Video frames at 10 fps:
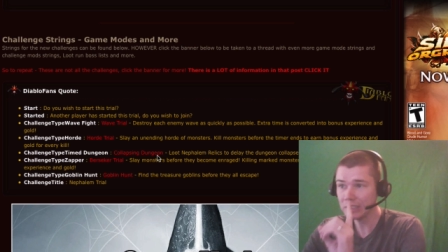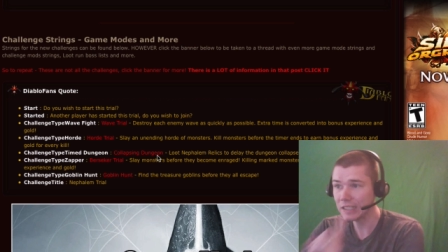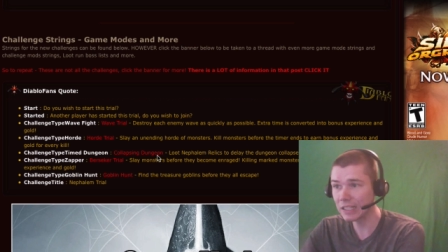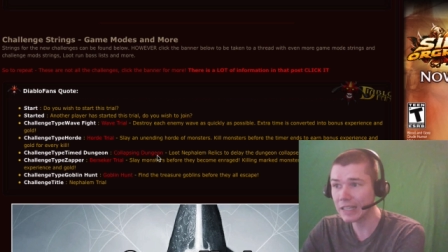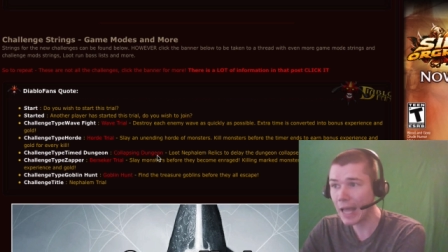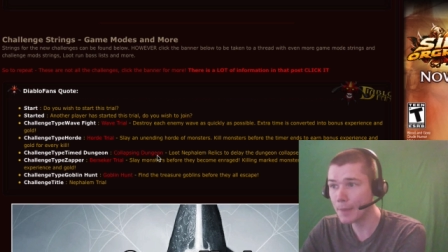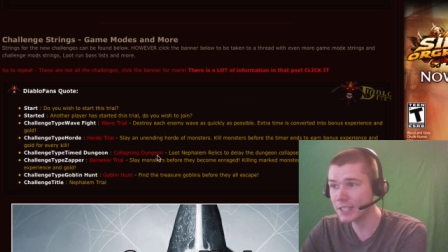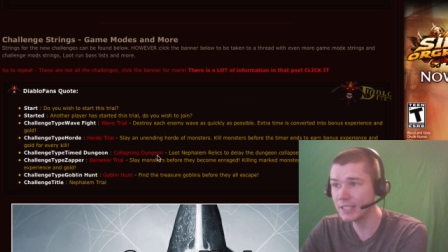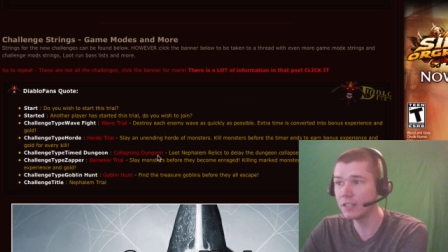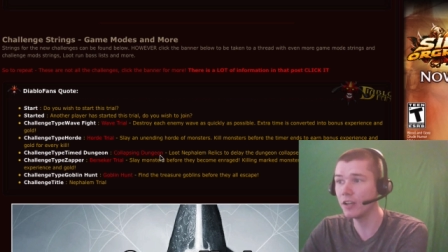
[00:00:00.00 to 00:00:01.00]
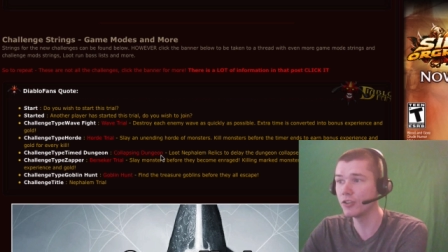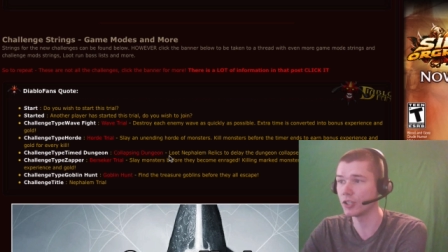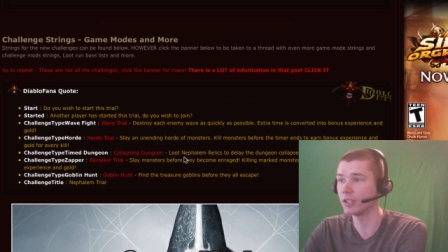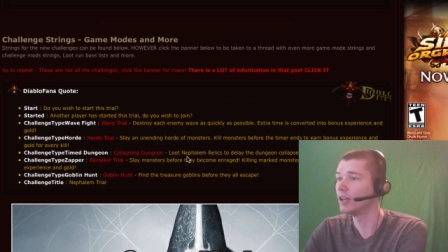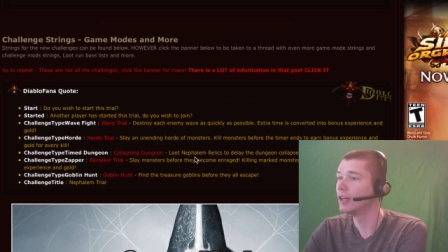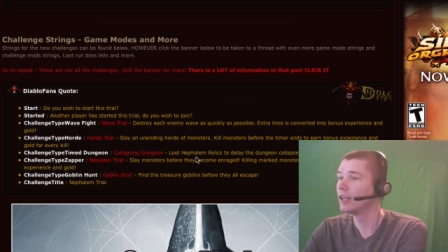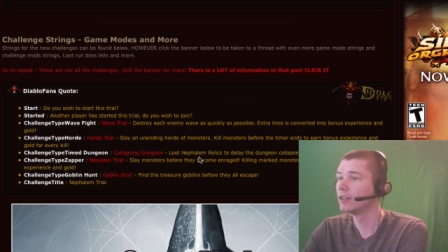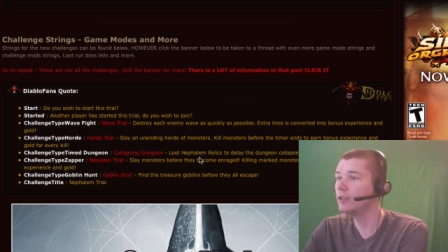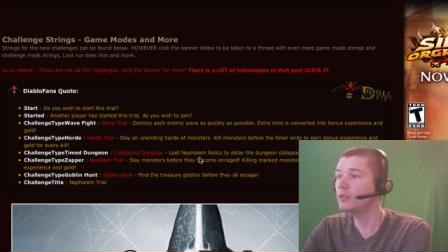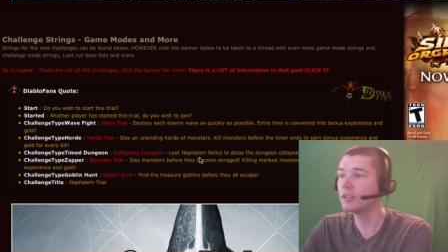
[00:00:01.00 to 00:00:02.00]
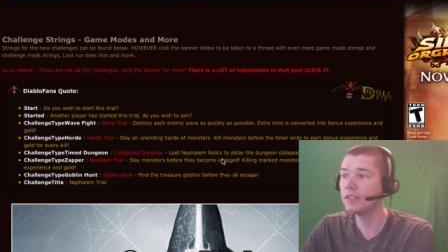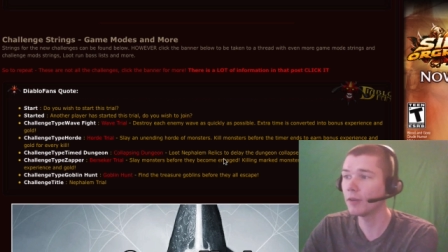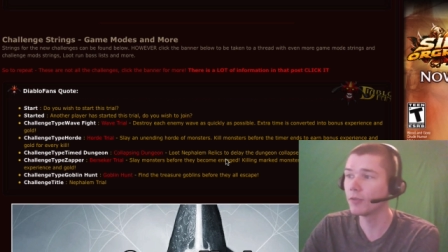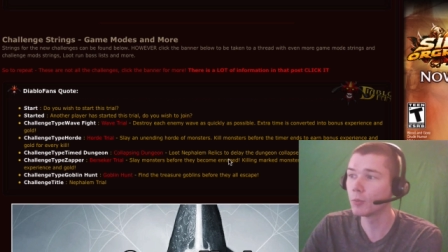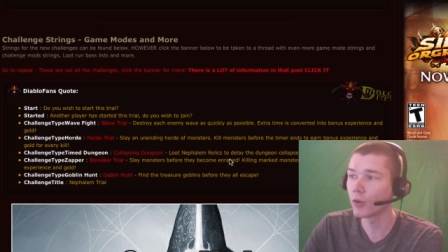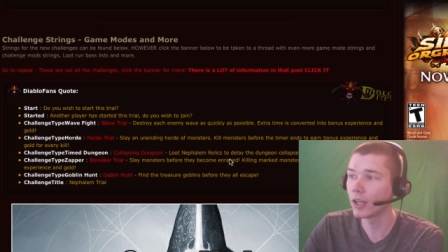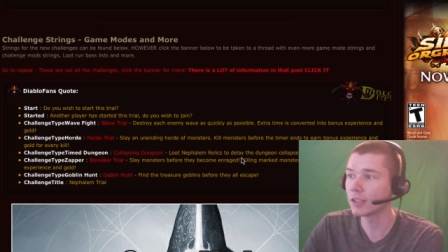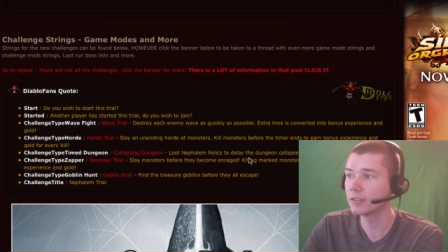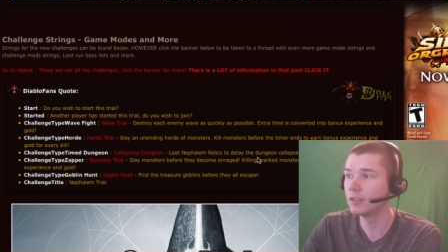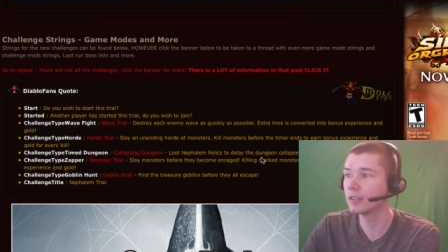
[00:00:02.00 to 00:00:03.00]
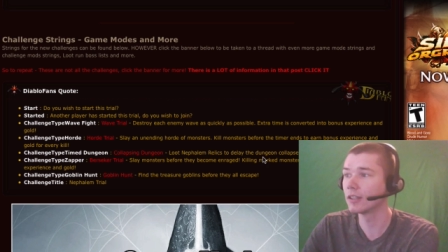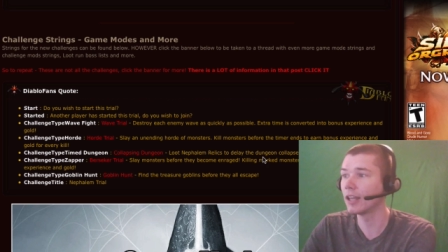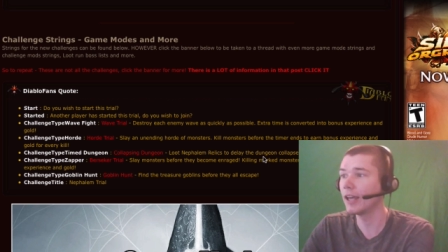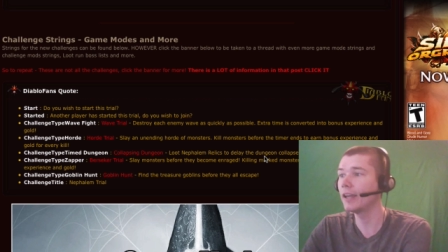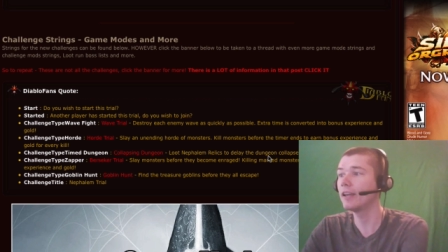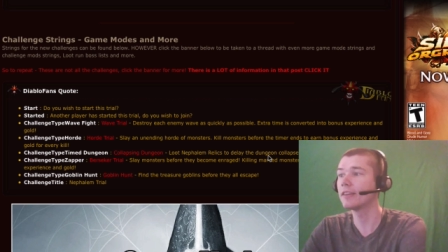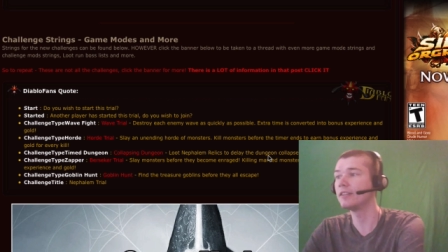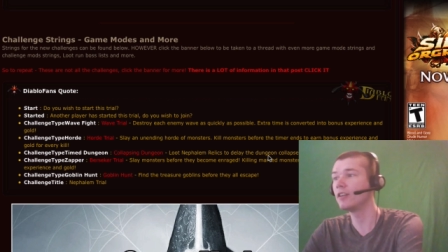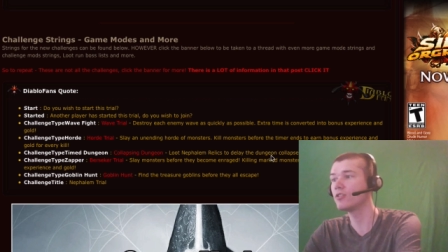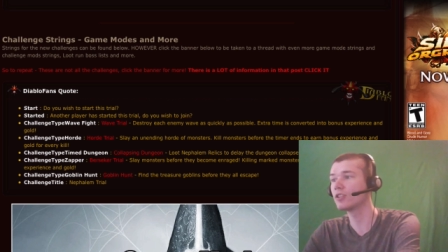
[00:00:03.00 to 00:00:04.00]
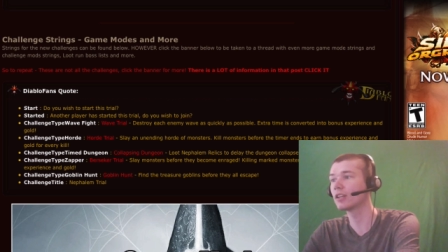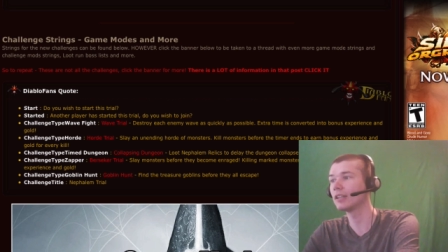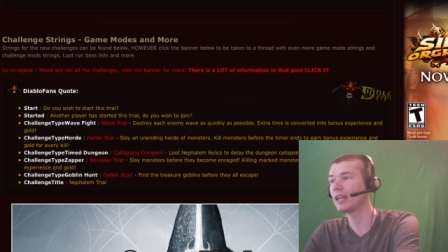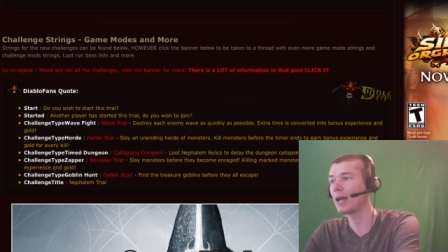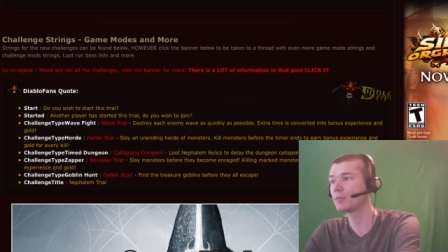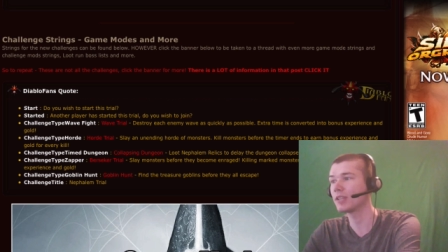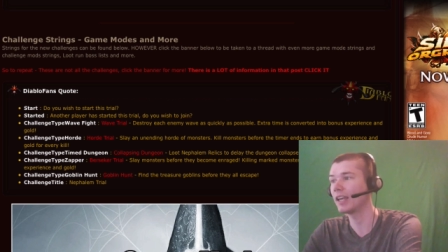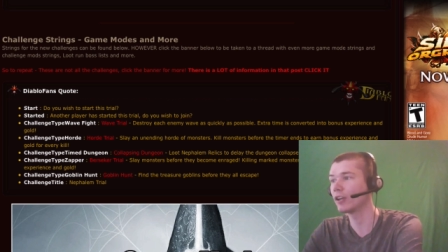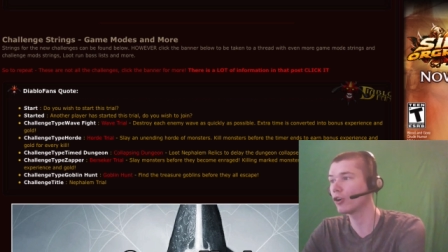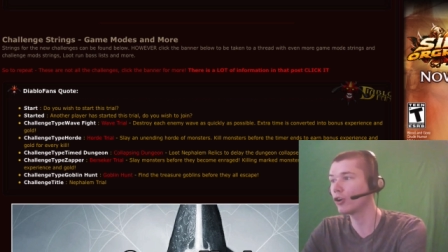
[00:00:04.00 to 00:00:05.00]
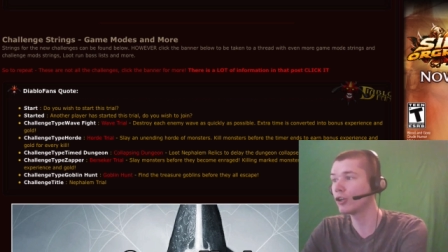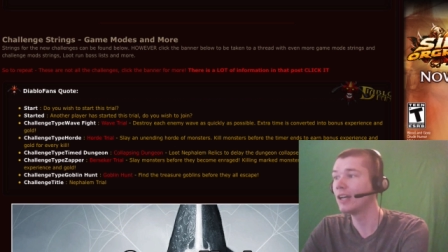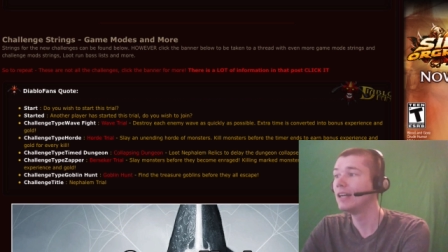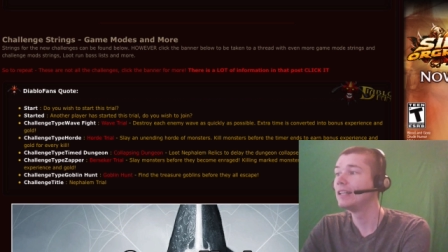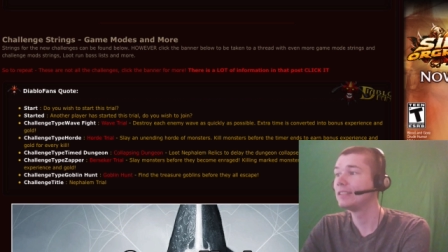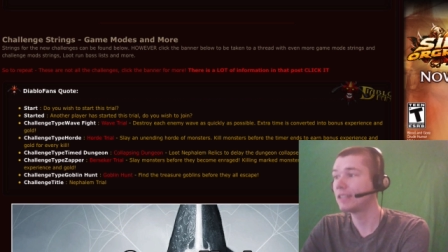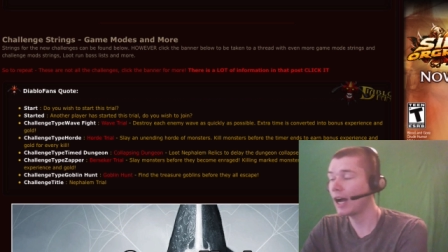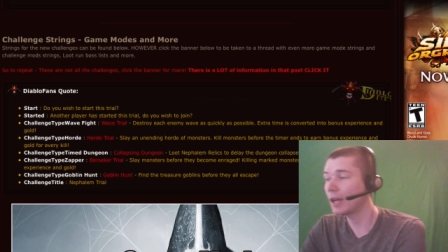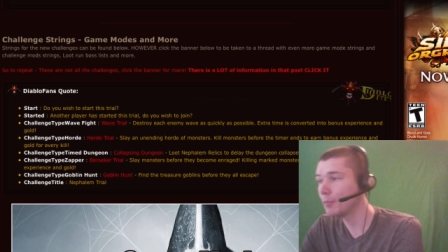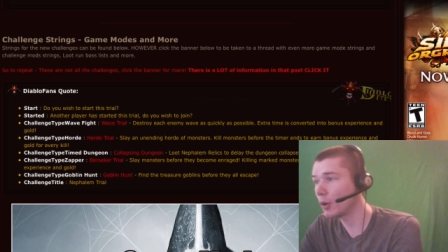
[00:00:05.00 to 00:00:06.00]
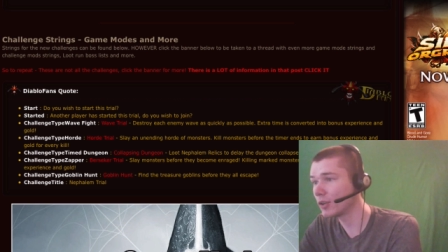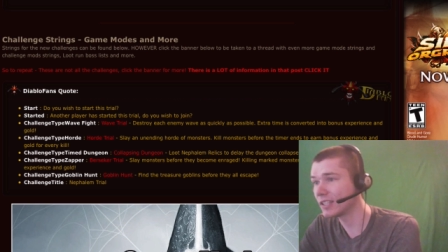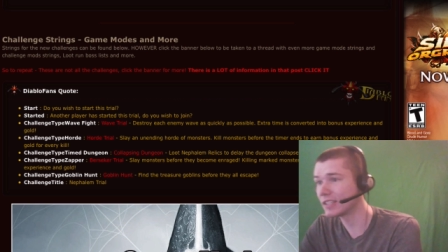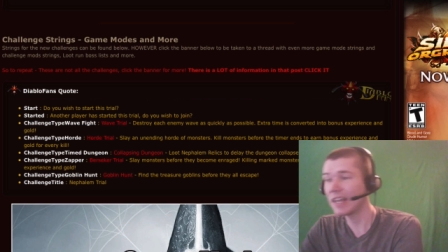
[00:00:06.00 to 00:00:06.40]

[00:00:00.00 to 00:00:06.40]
Collapsing Dungeon. Loot Nephilim relics to delay the dungeon collapse and earn time bonuses.